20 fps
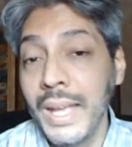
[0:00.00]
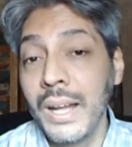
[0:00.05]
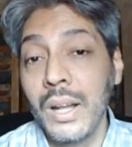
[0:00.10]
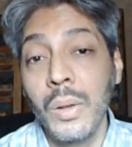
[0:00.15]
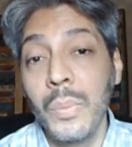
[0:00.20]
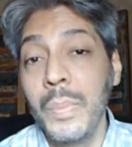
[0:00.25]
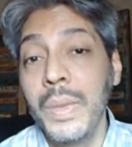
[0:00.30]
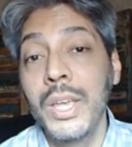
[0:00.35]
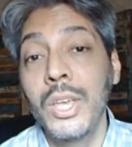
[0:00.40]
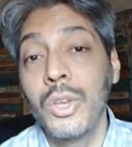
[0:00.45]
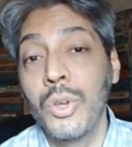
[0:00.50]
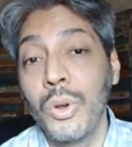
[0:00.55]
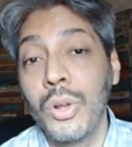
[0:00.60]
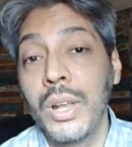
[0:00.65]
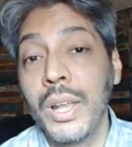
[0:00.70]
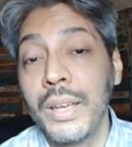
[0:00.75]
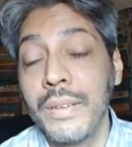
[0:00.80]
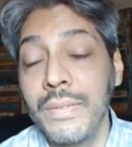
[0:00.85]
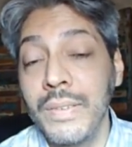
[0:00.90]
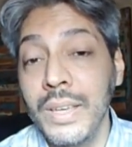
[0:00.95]
It'll make
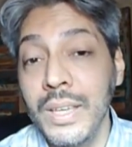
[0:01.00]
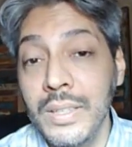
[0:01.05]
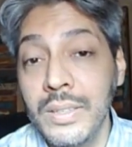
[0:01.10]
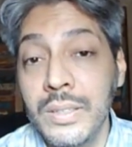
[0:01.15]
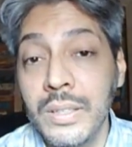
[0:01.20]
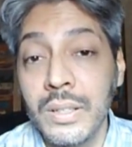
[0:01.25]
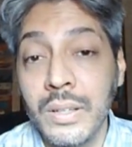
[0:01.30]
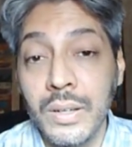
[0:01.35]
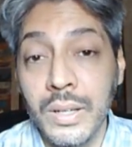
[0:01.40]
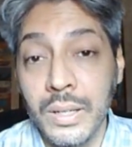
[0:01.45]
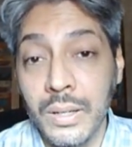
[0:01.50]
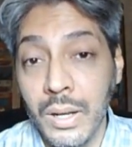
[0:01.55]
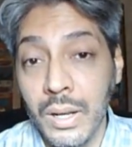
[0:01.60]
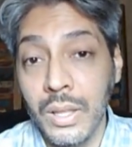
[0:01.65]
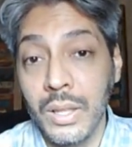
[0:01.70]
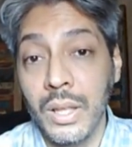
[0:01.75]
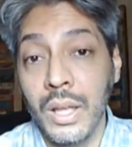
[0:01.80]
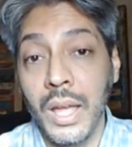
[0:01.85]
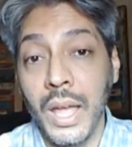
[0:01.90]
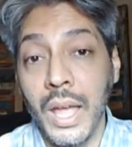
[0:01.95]
your life easier,
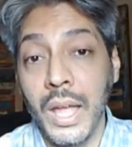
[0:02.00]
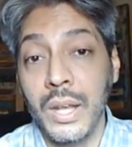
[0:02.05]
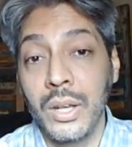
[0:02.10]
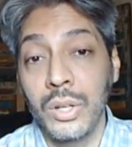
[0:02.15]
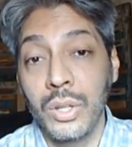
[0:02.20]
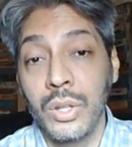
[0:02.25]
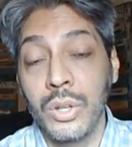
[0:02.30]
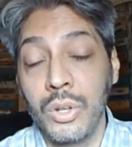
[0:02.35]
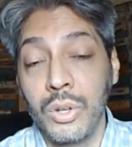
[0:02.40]
and